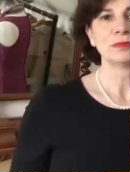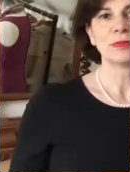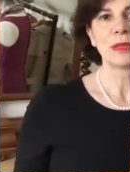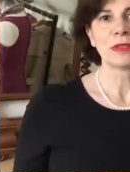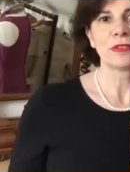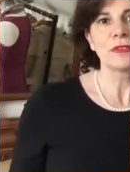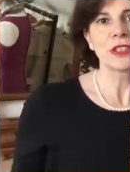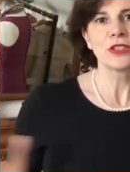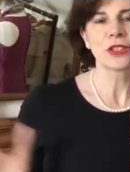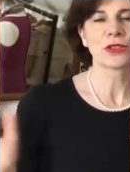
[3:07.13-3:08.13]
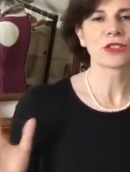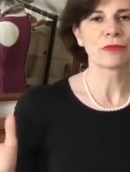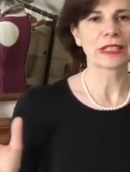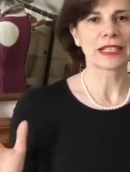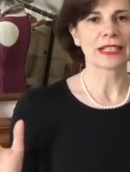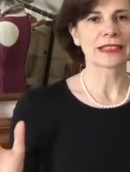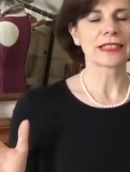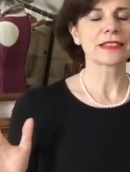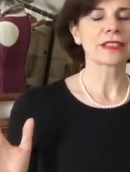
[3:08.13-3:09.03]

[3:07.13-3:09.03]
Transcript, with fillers: maybe 15 years or something like that.